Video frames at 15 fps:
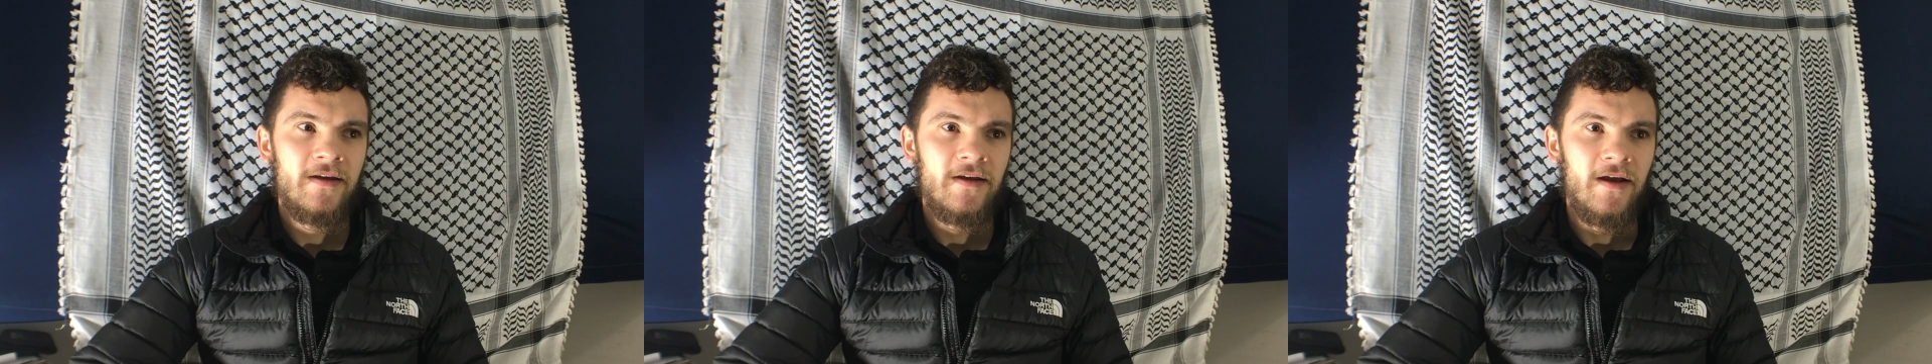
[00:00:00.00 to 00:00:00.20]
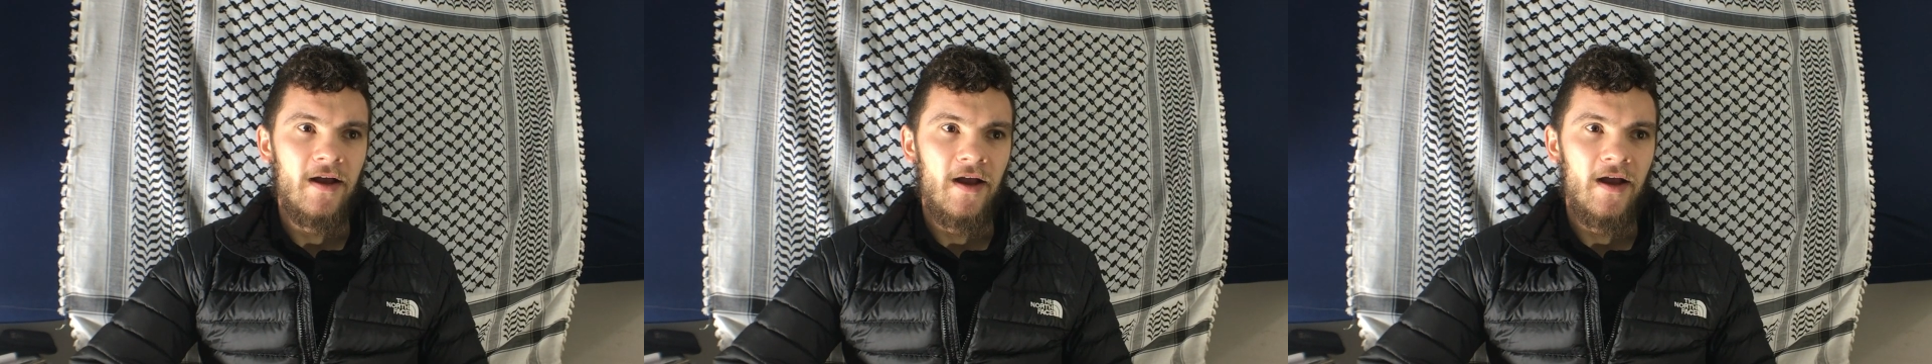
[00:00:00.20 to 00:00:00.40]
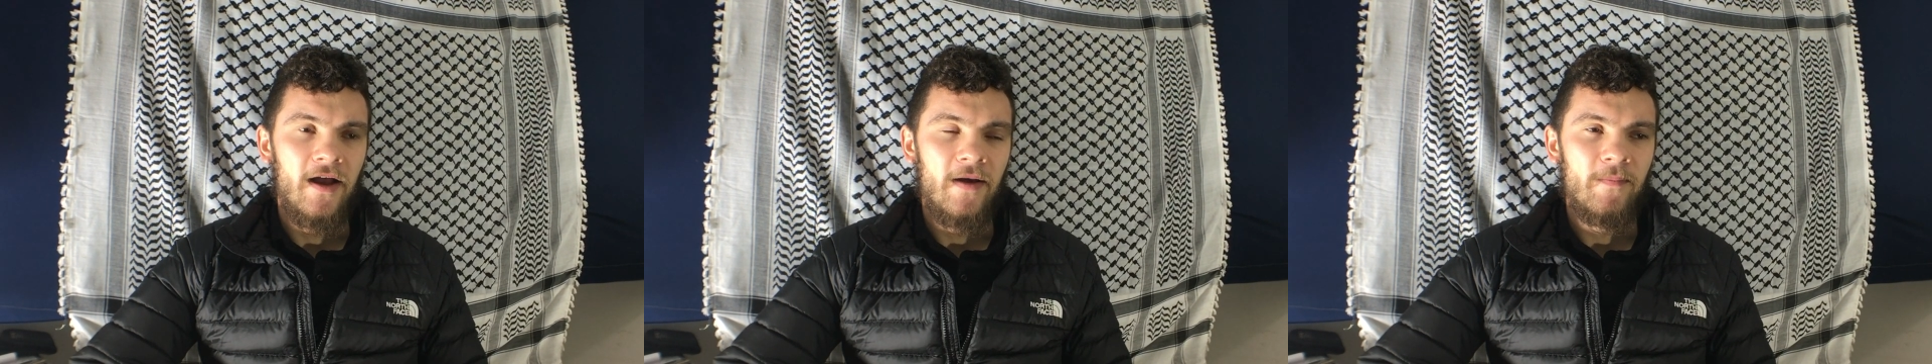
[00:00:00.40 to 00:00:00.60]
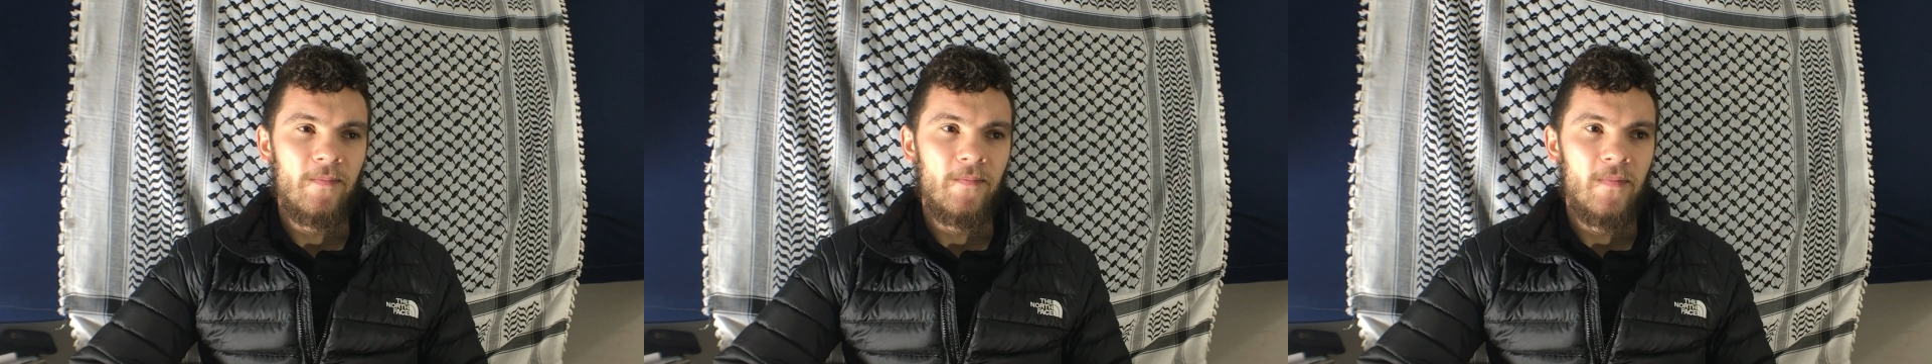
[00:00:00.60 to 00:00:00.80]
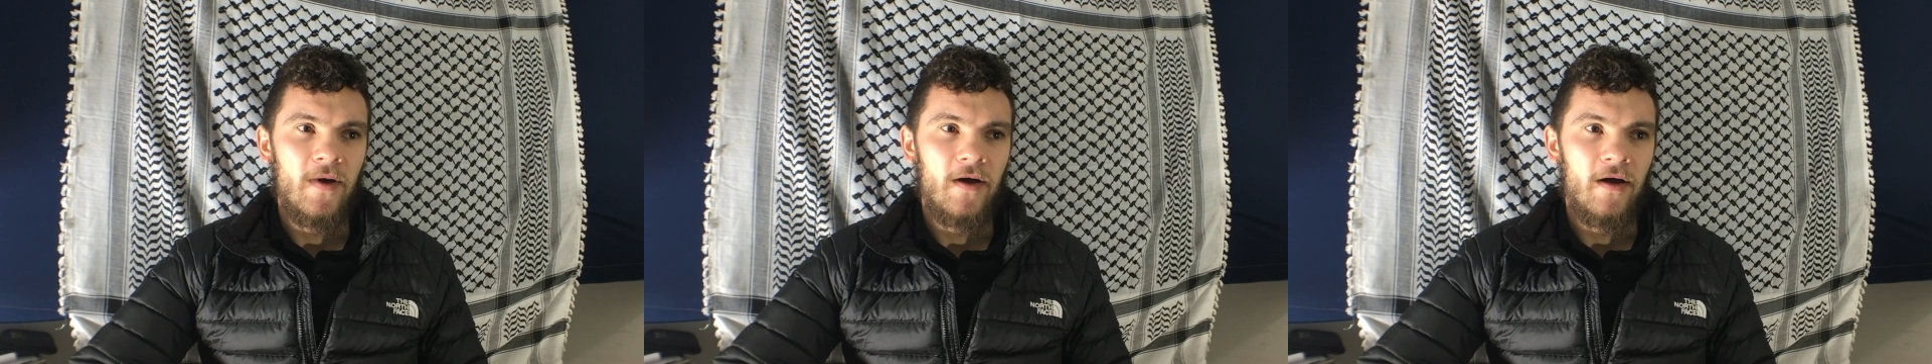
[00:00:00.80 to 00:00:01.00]
um,
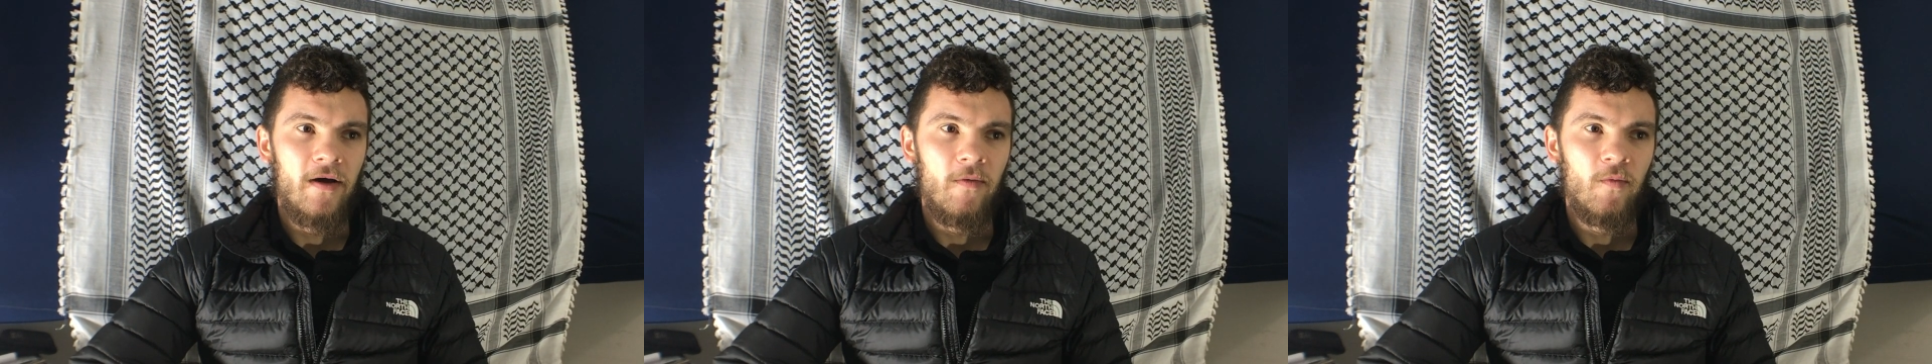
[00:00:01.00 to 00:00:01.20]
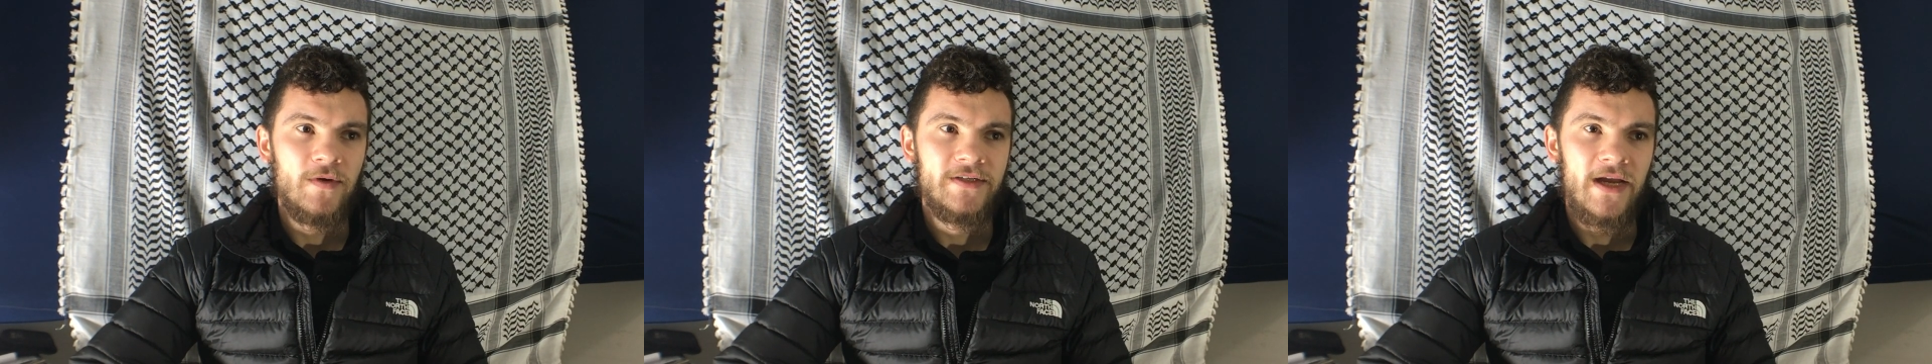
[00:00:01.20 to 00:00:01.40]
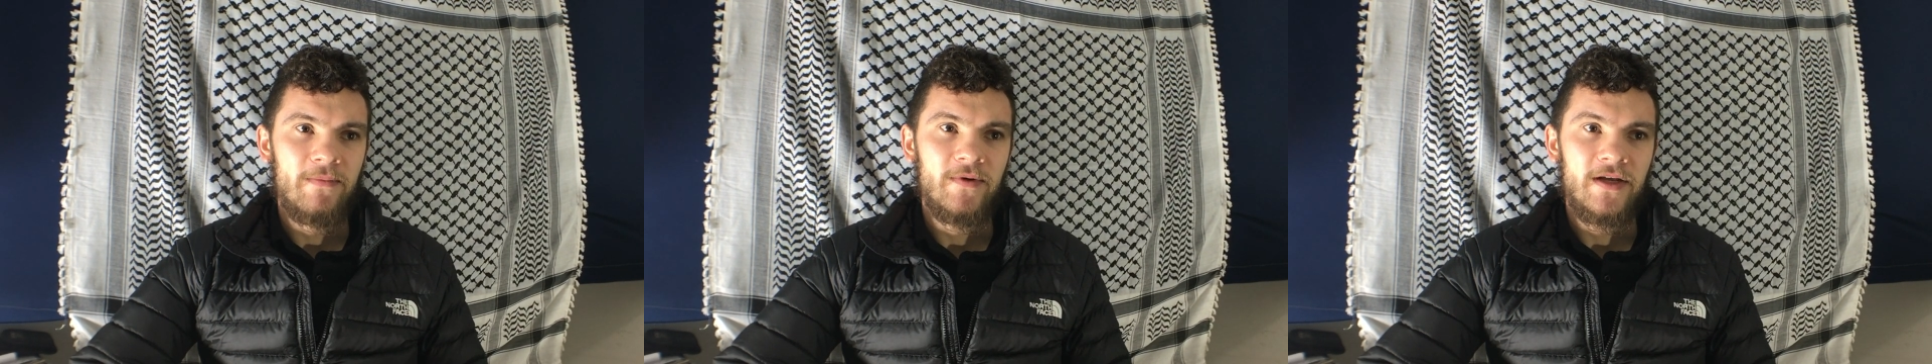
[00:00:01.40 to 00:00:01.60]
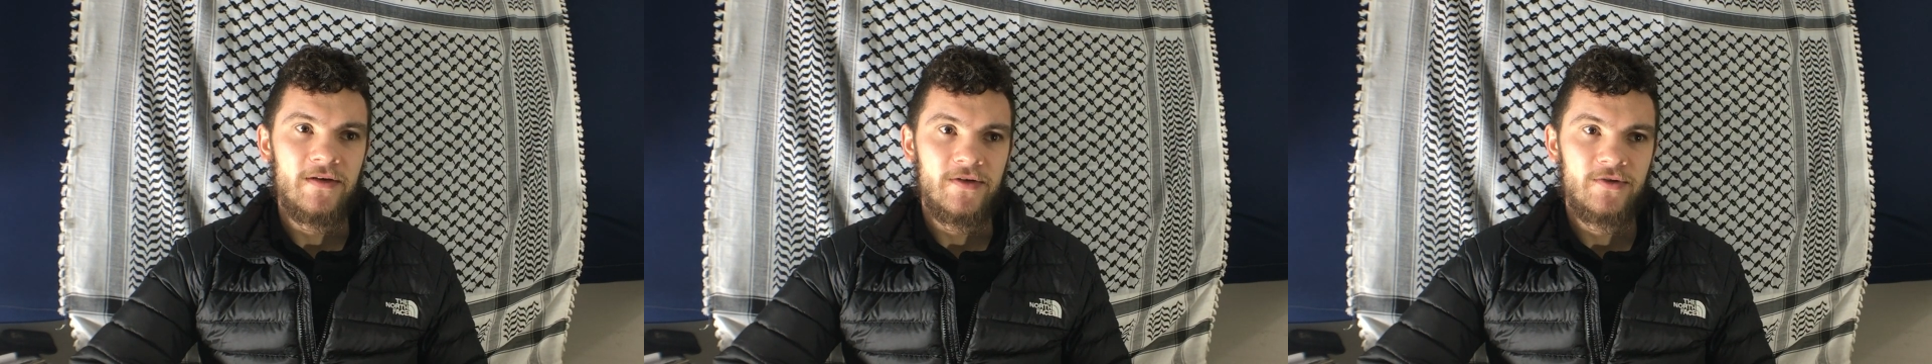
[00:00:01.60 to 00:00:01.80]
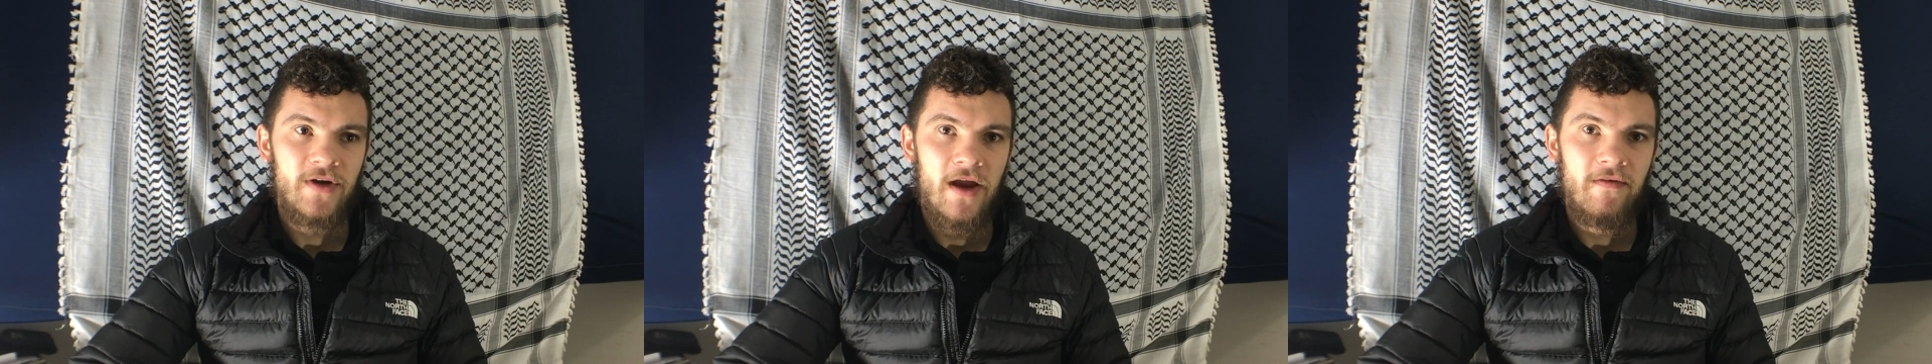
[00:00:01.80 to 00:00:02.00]
uh, one time when I
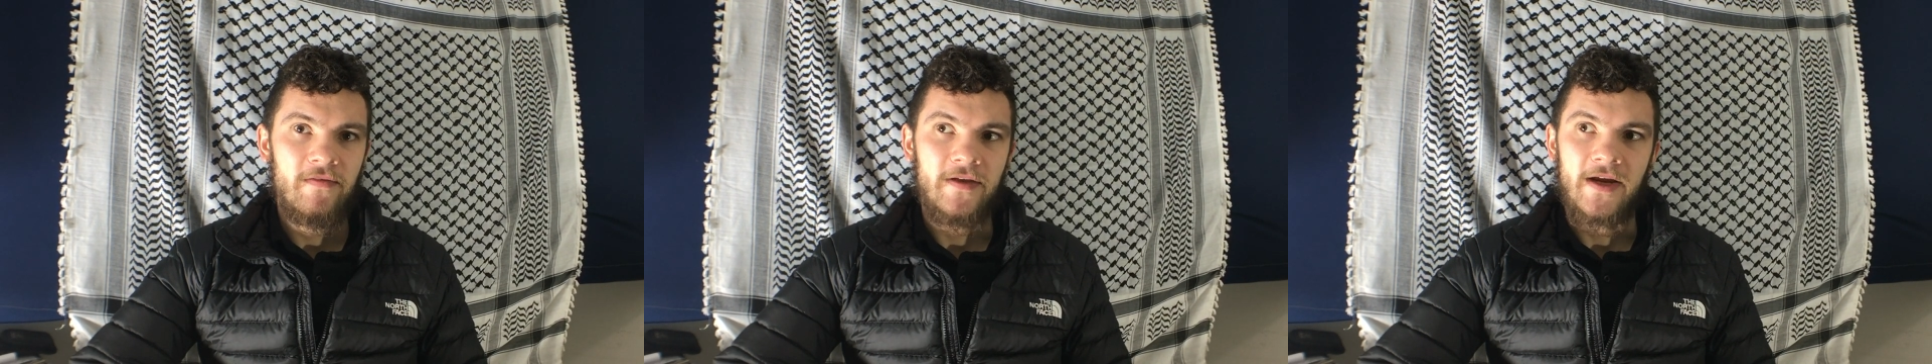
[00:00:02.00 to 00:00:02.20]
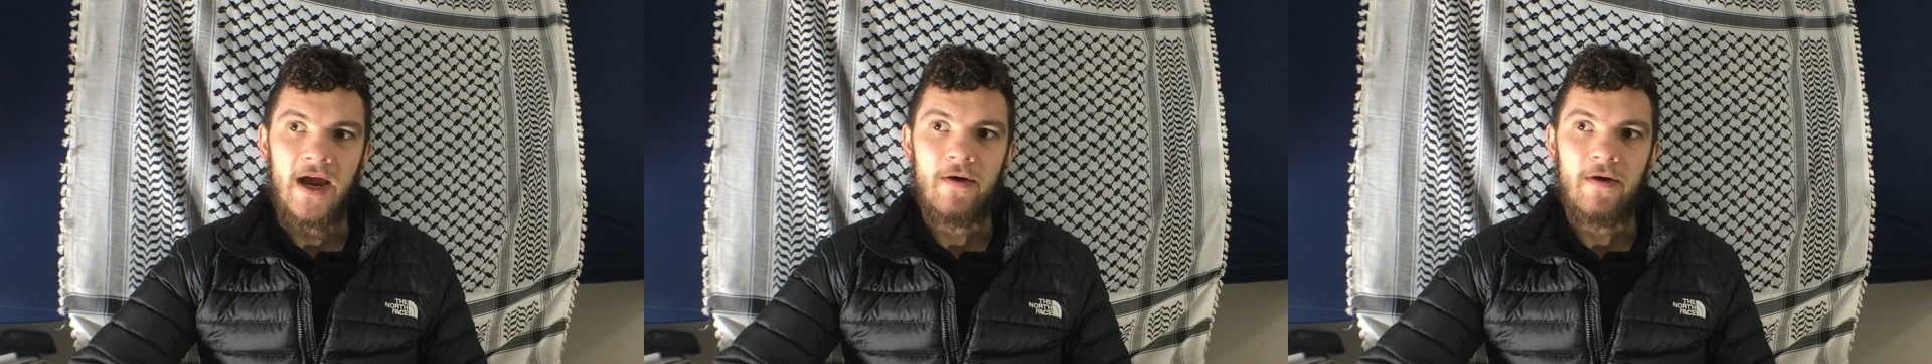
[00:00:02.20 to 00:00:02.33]
was traveling,